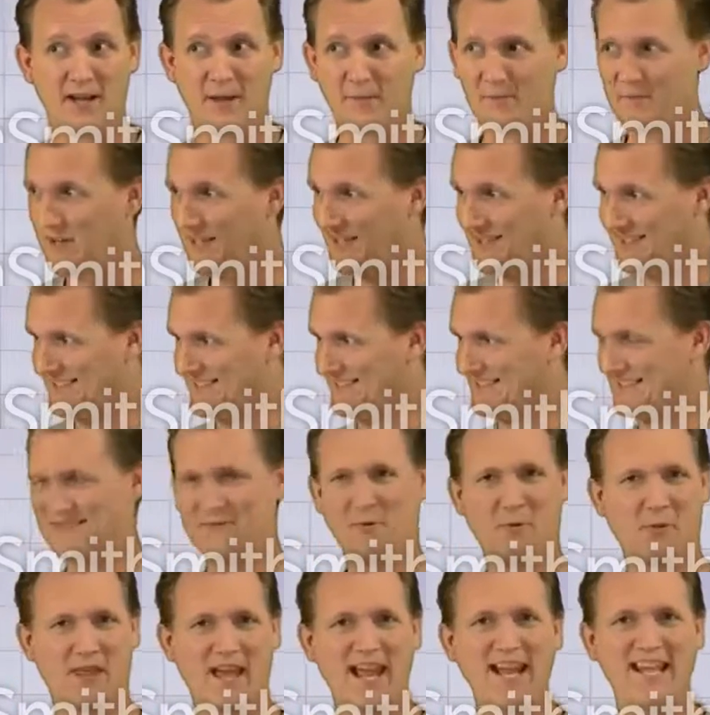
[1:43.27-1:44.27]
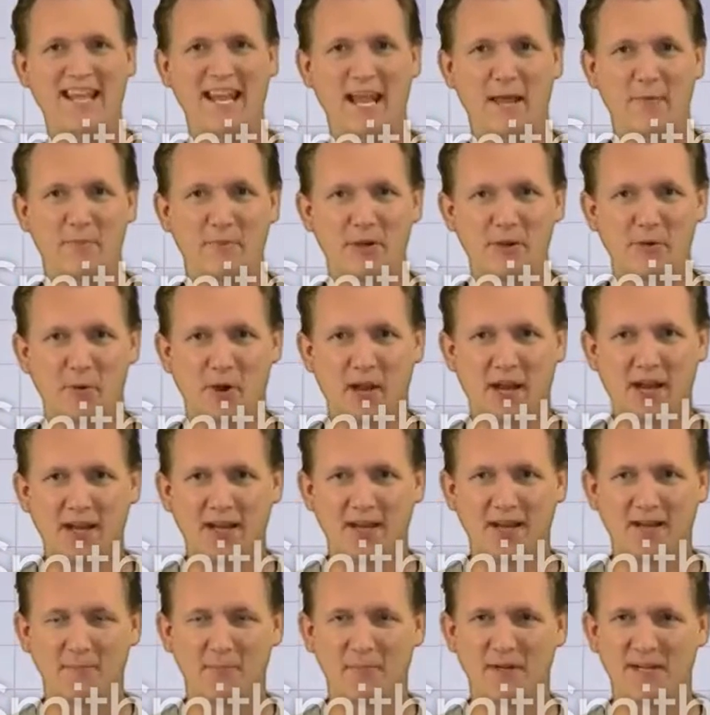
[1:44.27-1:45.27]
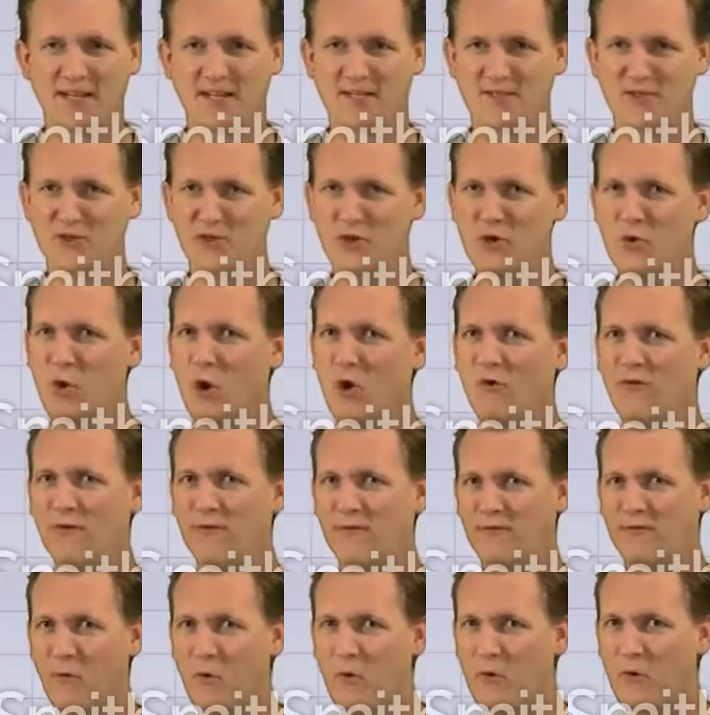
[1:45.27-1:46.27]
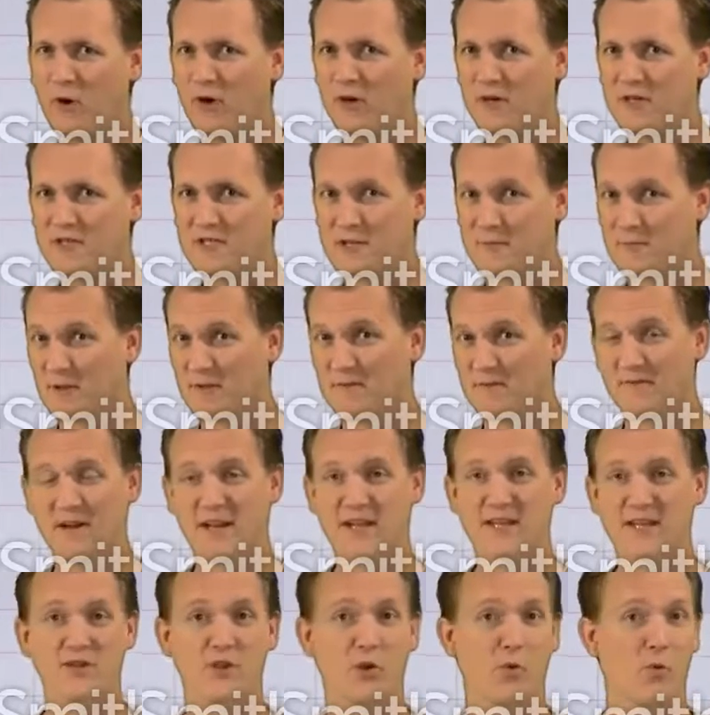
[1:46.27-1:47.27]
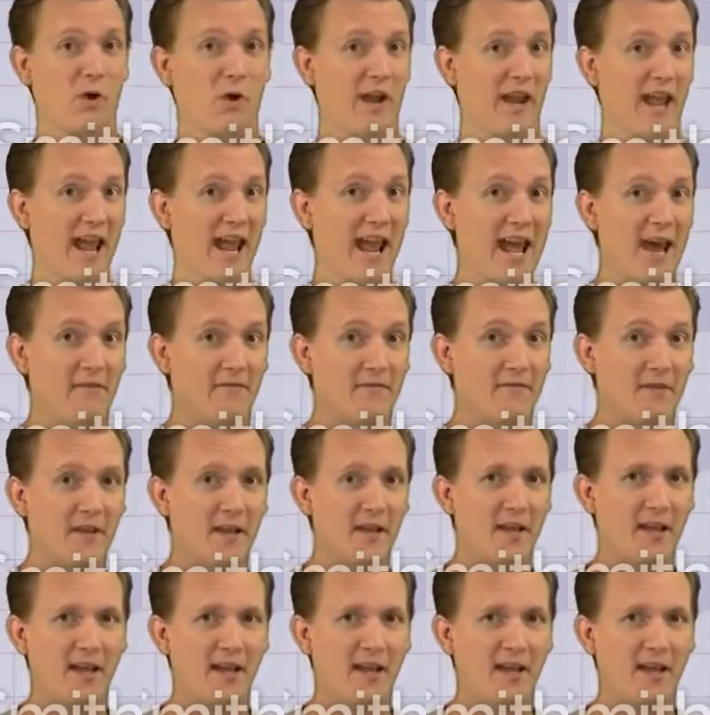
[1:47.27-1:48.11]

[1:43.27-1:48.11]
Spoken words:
But, well, that can't be right, because 2/4 simplifies to 1/2.